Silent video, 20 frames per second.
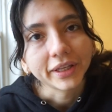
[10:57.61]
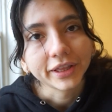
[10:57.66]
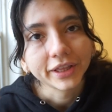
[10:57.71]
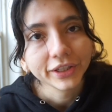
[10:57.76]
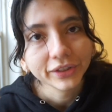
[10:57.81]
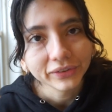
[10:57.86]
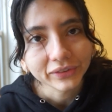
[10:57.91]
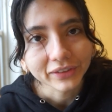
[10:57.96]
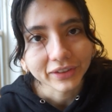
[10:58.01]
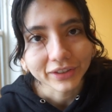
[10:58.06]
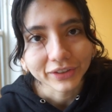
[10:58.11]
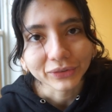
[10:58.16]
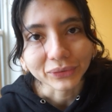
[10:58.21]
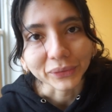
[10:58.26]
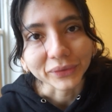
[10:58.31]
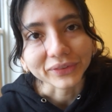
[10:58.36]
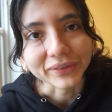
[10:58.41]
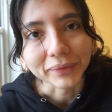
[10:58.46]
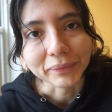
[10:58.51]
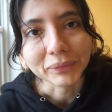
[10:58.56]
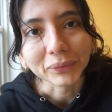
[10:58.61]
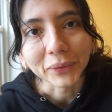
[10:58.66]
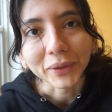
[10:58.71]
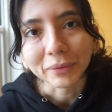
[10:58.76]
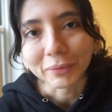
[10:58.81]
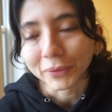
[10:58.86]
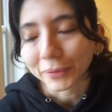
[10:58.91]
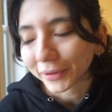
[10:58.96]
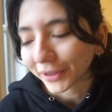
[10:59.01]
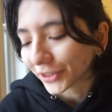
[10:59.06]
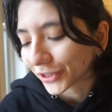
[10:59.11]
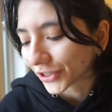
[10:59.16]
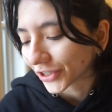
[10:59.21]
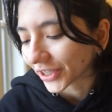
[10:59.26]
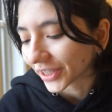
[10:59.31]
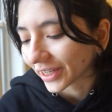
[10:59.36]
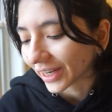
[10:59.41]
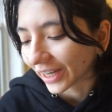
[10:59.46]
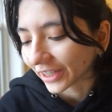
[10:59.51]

this this one seems way more legit.